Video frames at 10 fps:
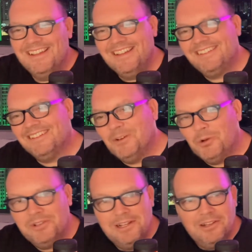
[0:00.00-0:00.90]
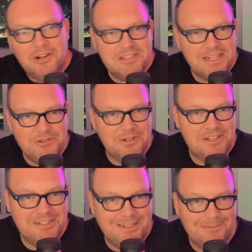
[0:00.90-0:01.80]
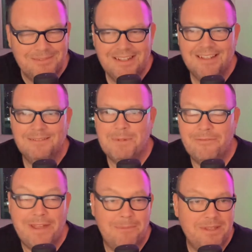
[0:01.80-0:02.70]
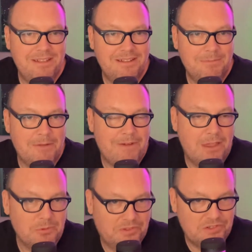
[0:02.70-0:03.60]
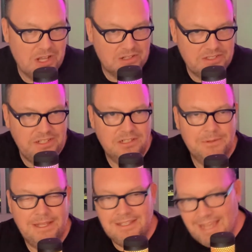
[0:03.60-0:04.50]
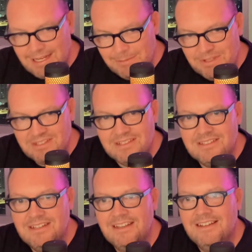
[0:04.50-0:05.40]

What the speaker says: It's an old Hilarski tradition. My father was a chocolatier. We had the candy business.